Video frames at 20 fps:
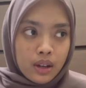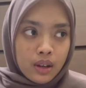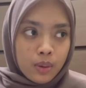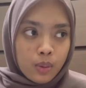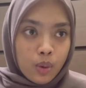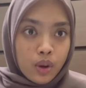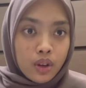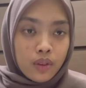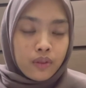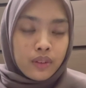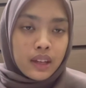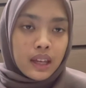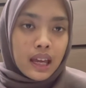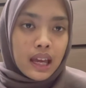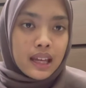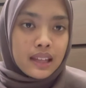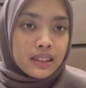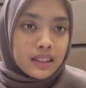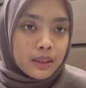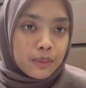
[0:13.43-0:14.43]
one of the
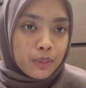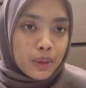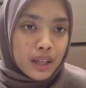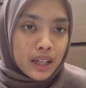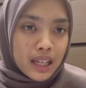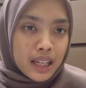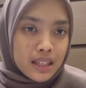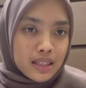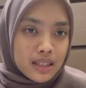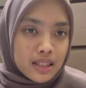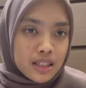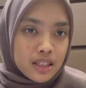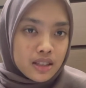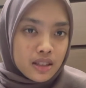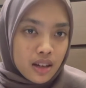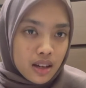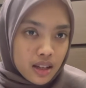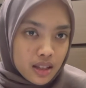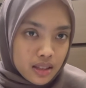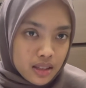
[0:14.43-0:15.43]
Antiparkinson
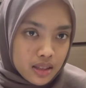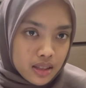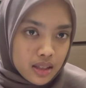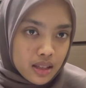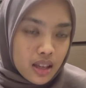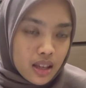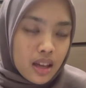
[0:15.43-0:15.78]
drugs,